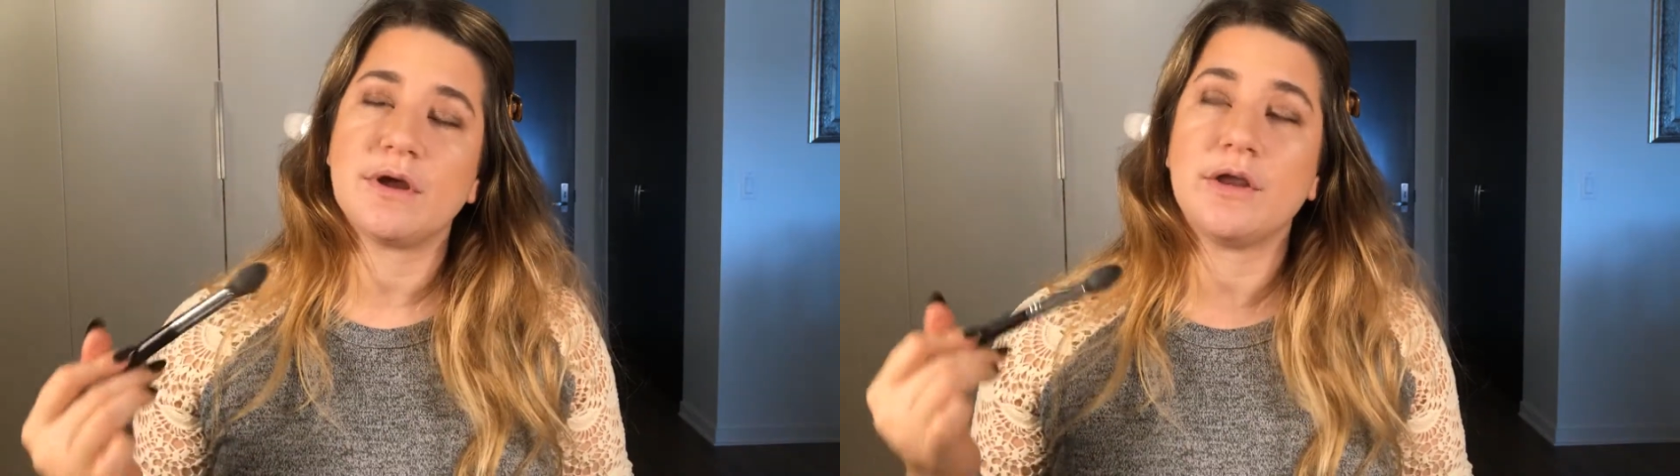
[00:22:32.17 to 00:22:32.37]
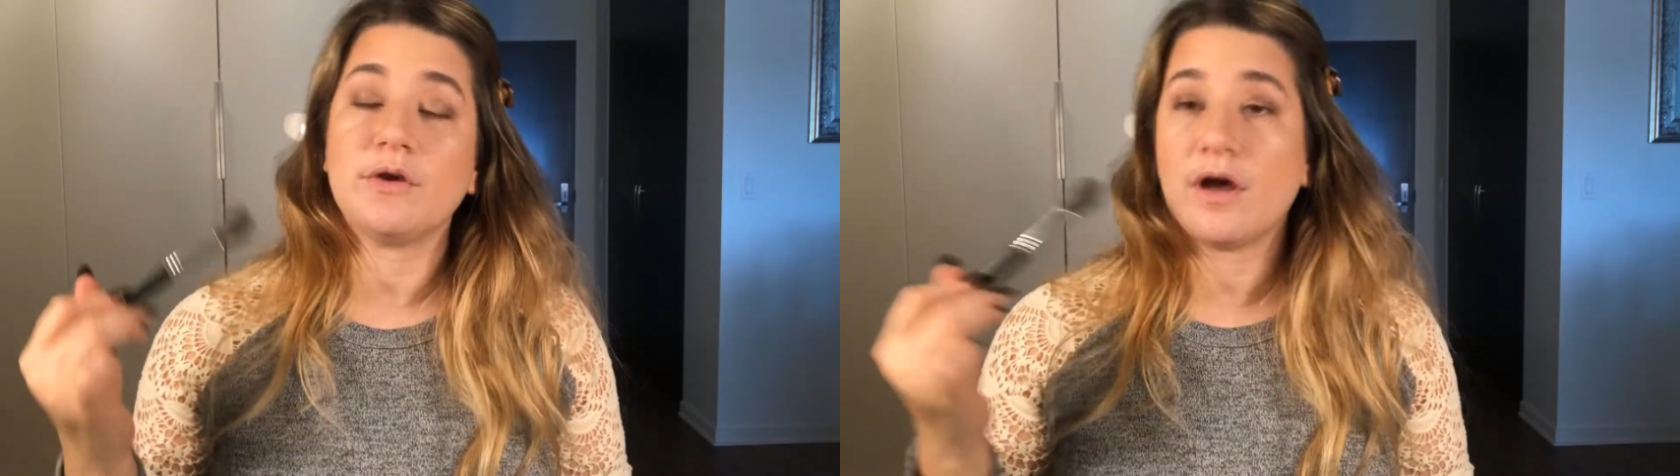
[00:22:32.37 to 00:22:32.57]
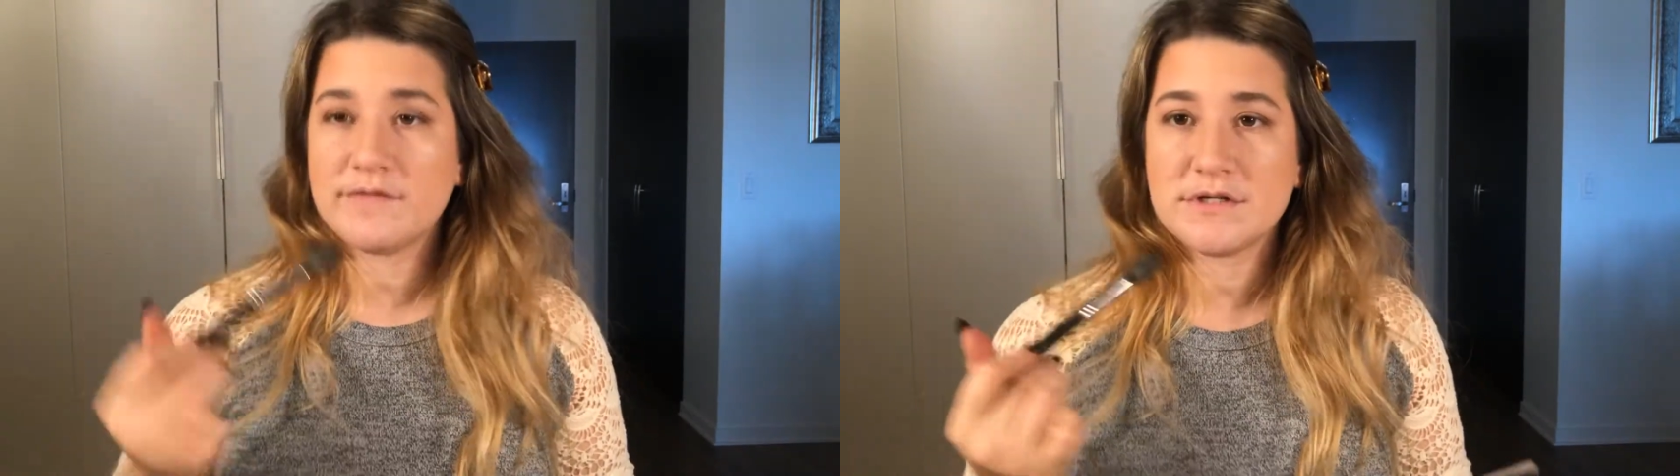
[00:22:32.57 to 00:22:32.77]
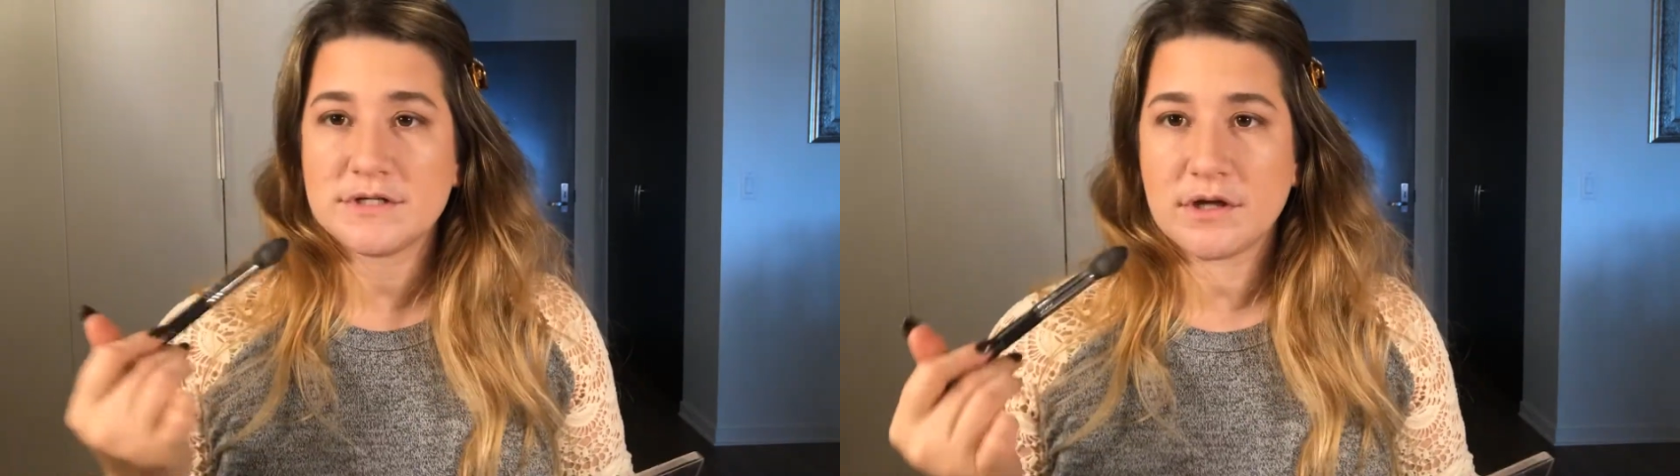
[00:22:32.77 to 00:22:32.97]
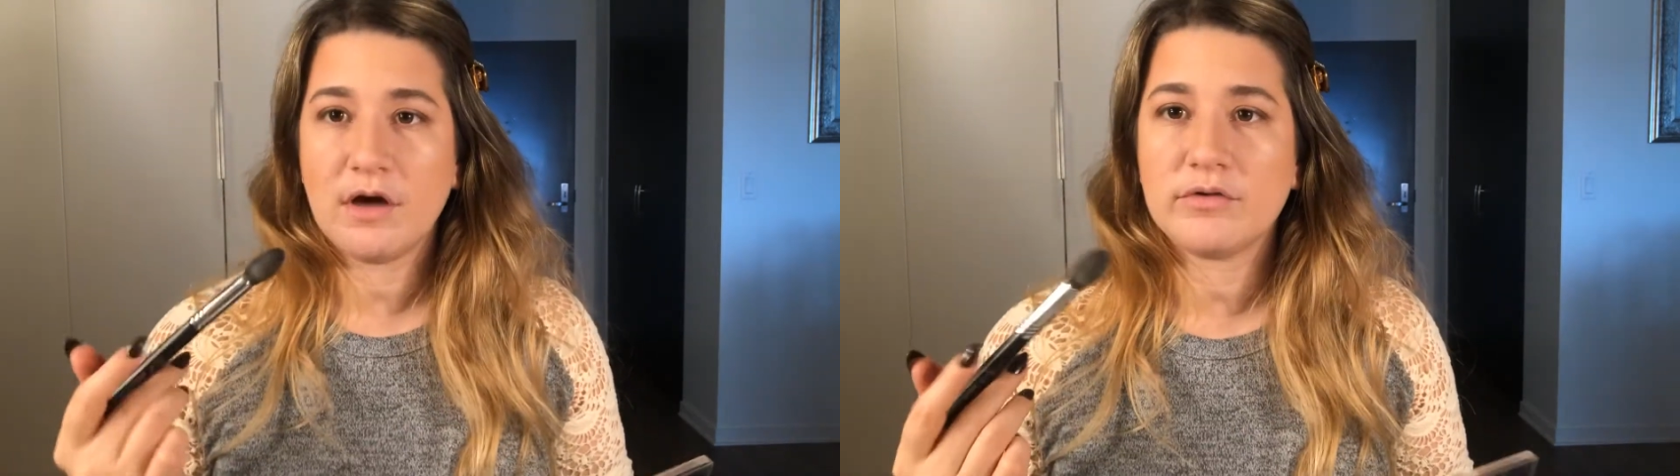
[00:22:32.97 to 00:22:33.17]
and you haven't
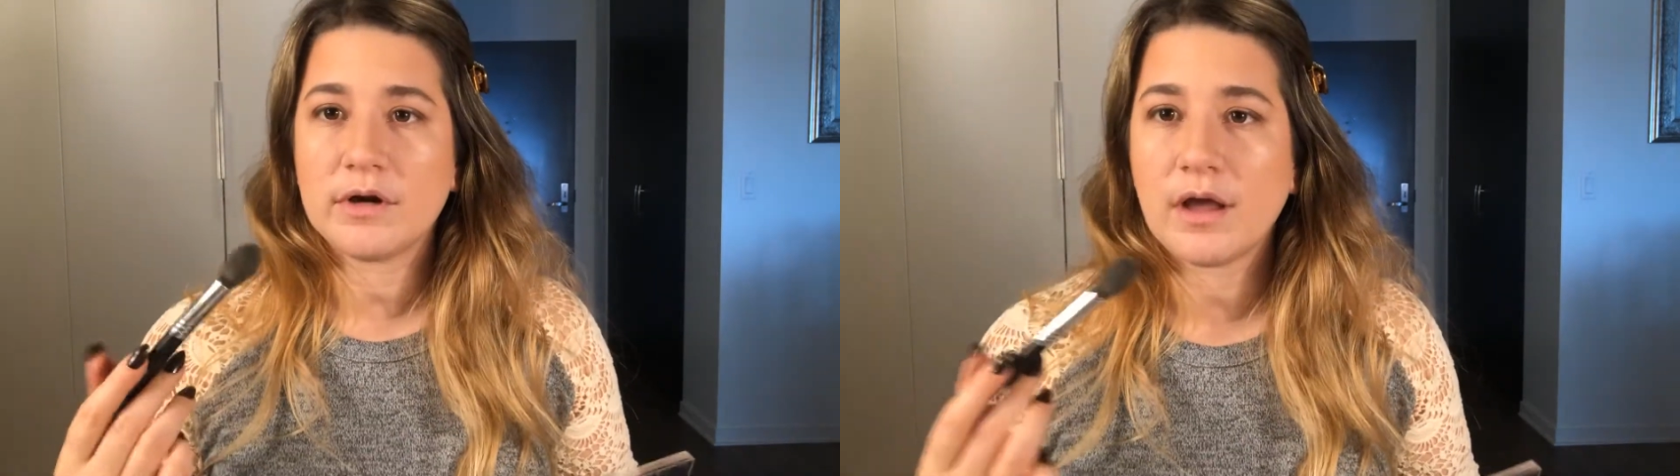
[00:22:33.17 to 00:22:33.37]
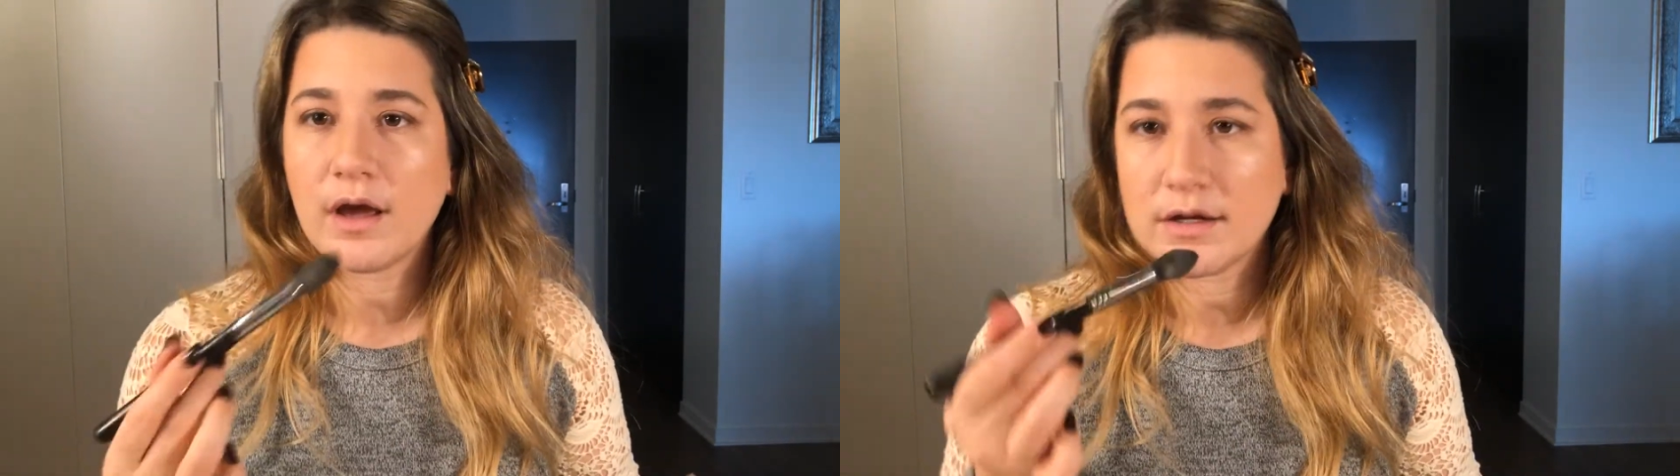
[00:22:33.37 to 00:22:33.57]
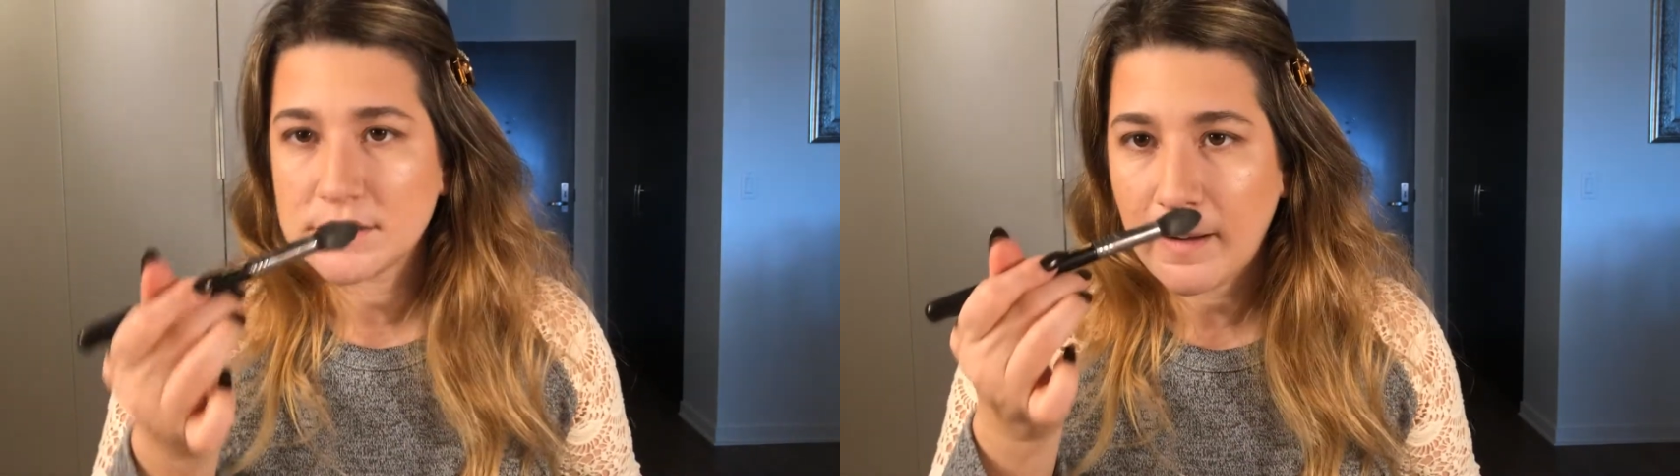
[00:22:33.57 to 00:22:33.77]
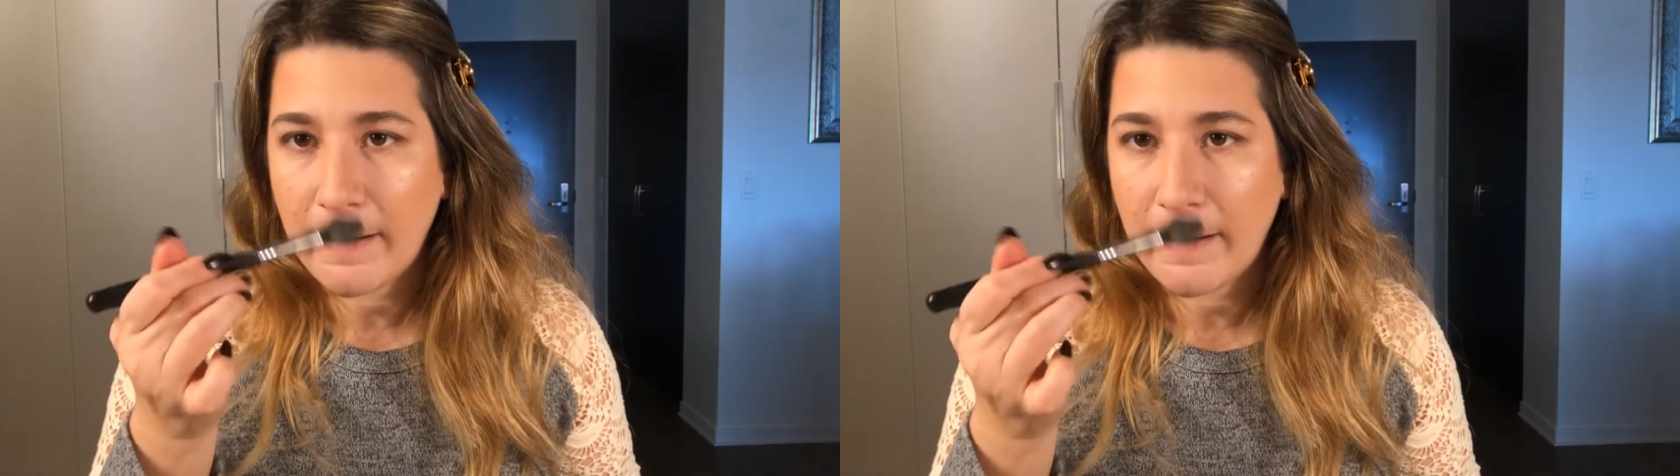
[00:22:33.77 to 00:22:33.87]
discovered yet